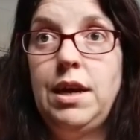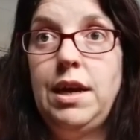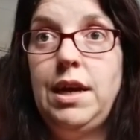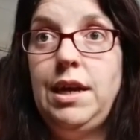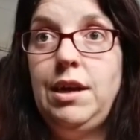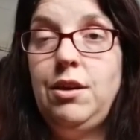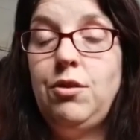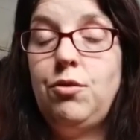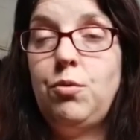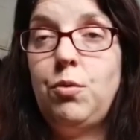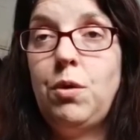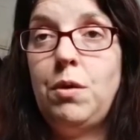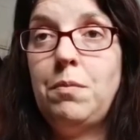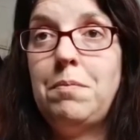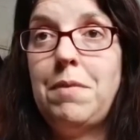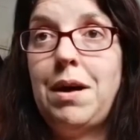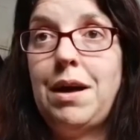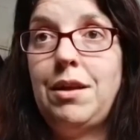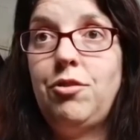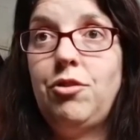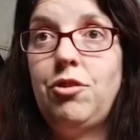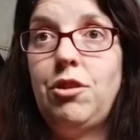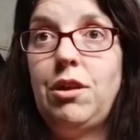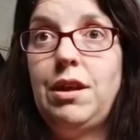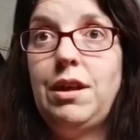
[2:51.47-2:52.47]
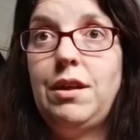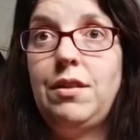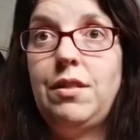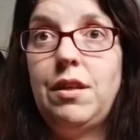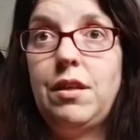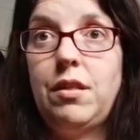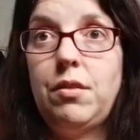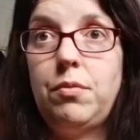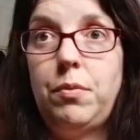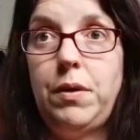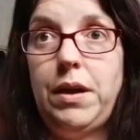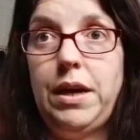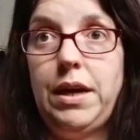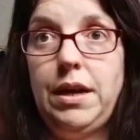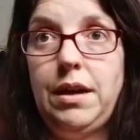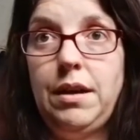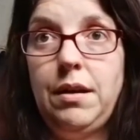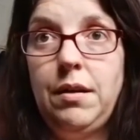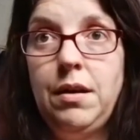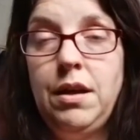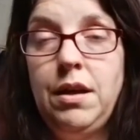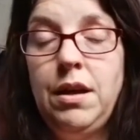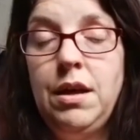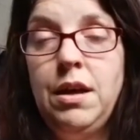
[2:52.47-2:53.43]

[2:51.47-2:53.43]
each one manually this week.